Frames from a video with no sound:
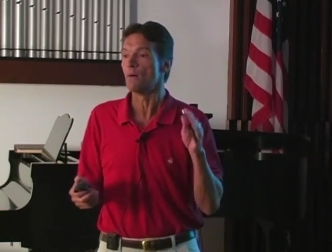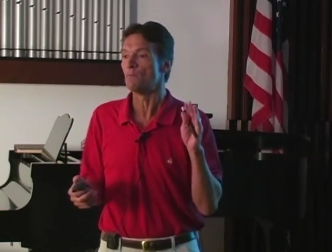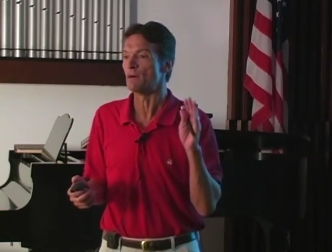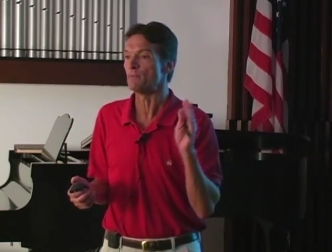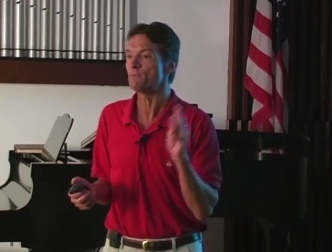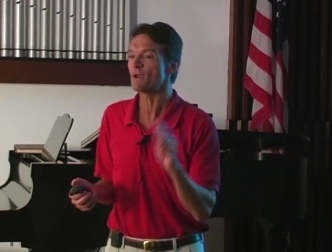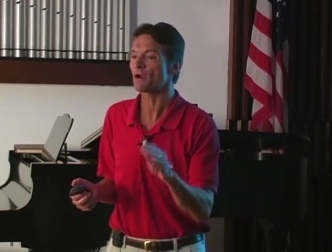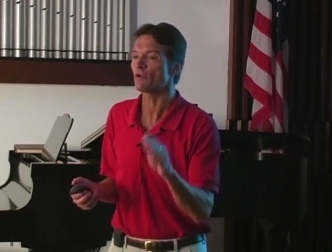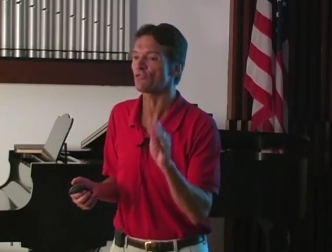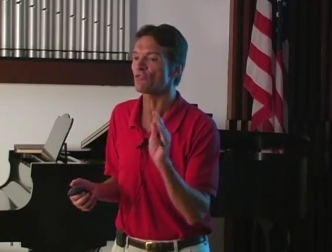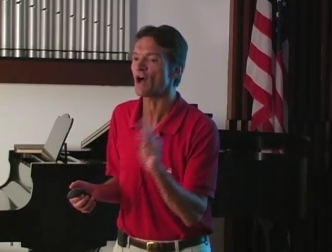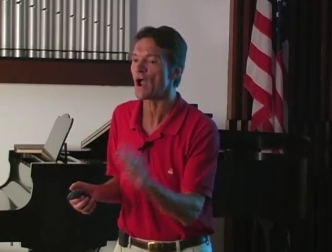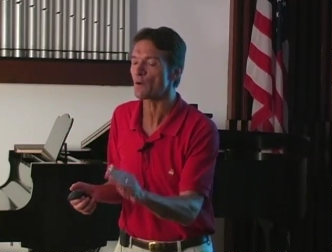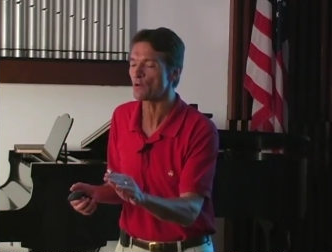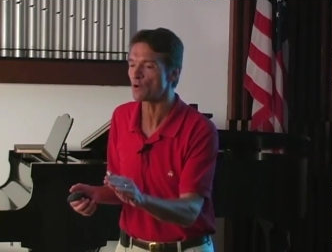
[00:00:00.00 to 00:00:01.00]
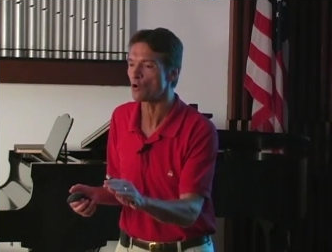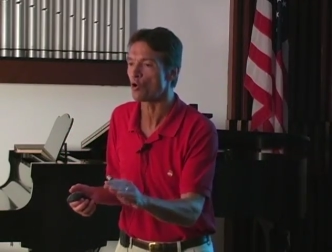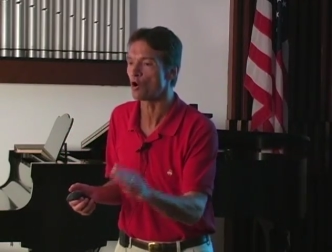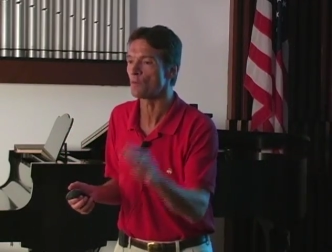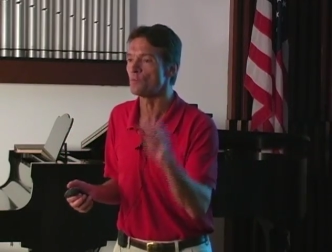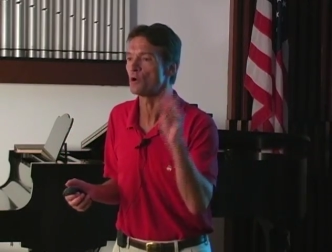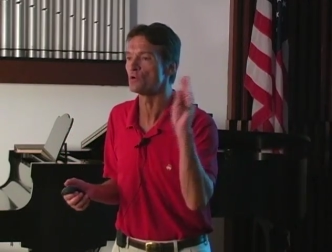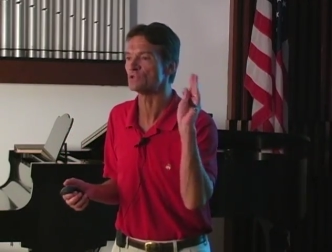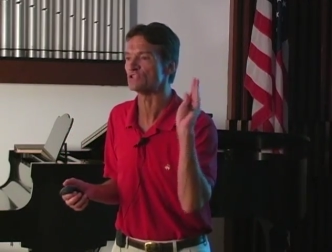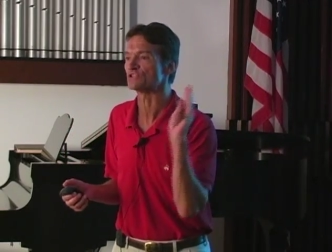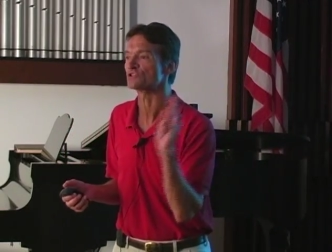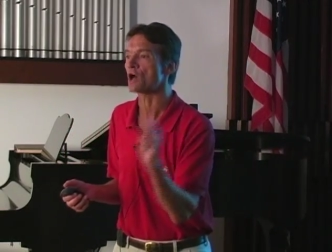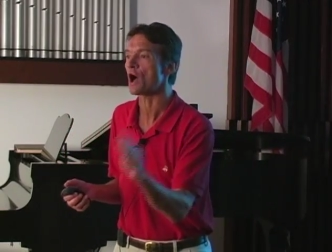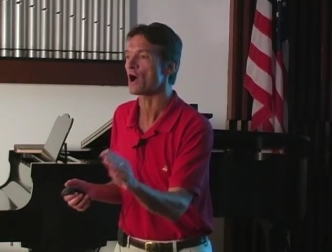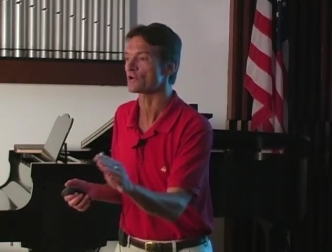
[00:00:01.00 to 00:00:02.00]
But parathyroid hormone is
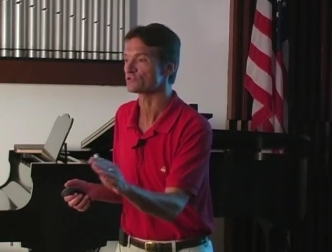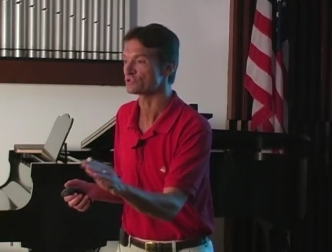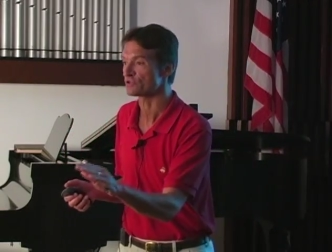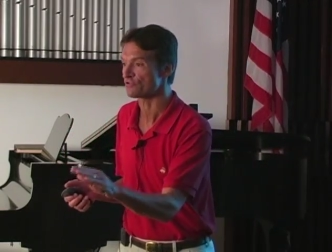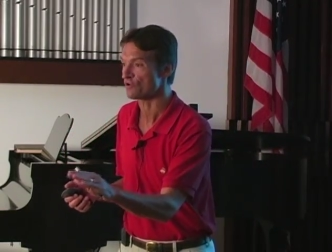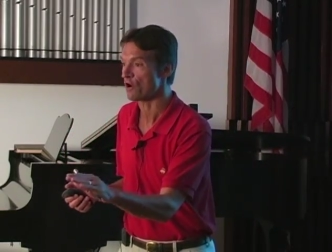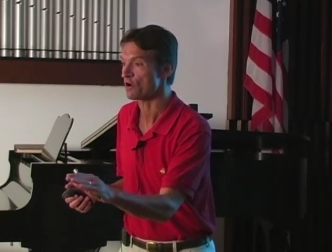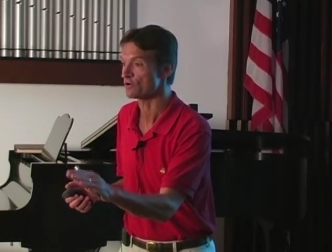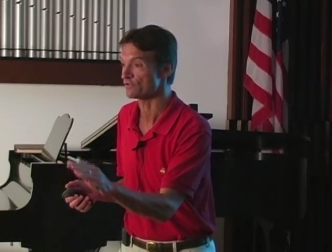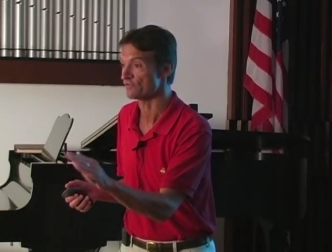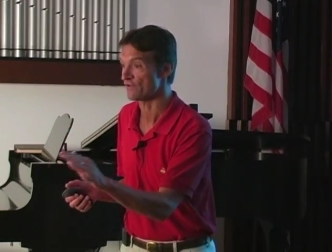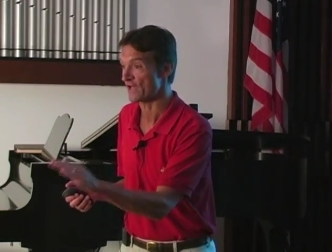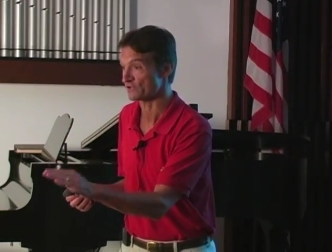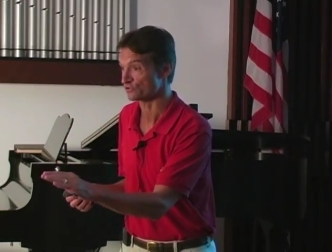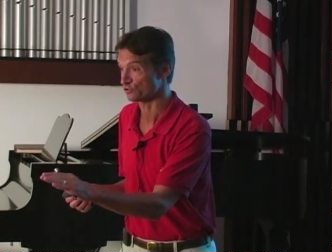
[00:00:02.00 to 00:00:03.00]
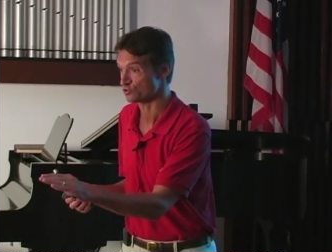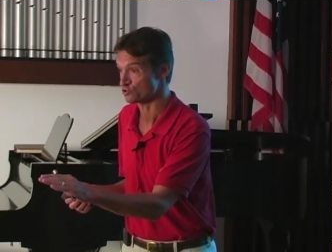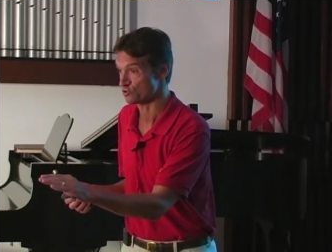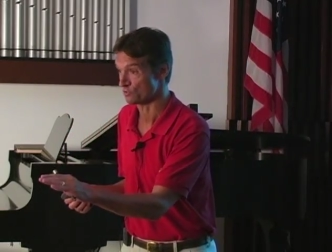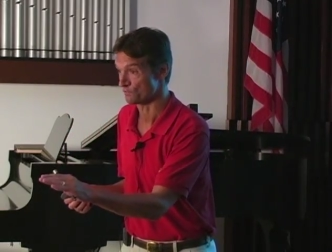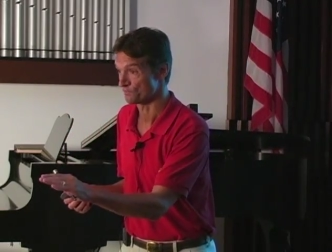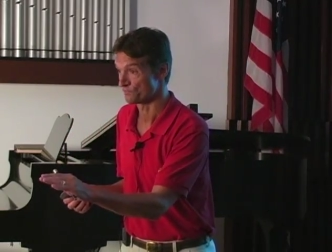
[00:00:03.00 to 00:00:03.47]
toxic to the heart and the vasculature.